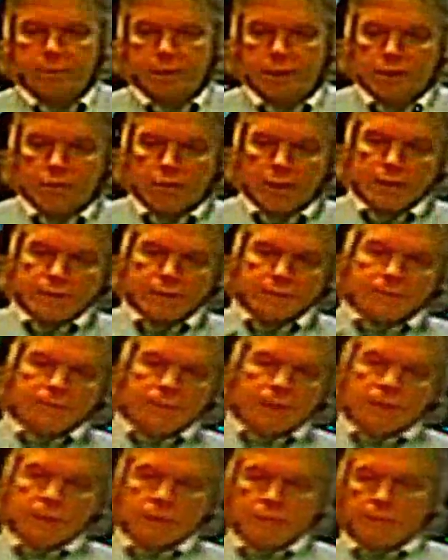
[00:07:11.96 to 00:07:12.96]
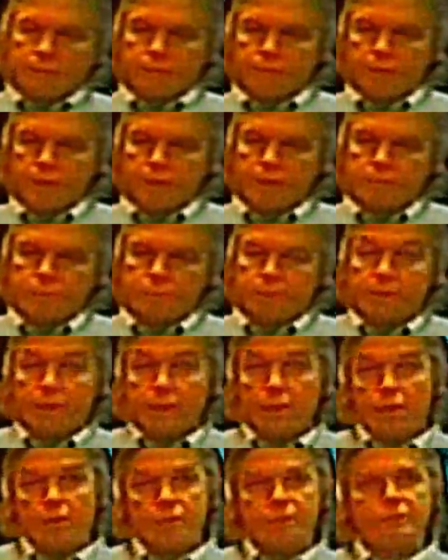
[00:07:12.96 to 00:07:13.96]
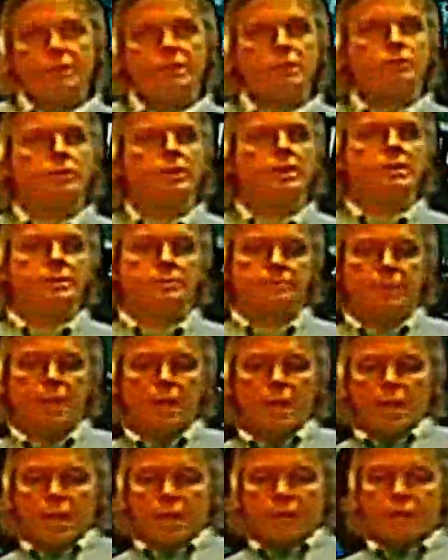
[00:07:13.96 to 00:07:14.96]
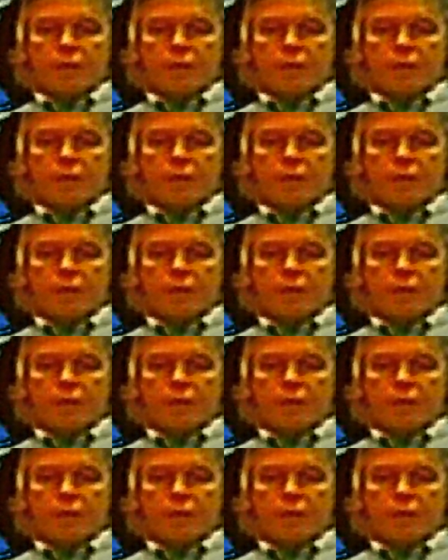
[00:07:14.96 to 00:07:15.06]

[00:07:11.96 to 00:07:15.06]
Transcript: a great defender of freedom, but they are for this reason. If you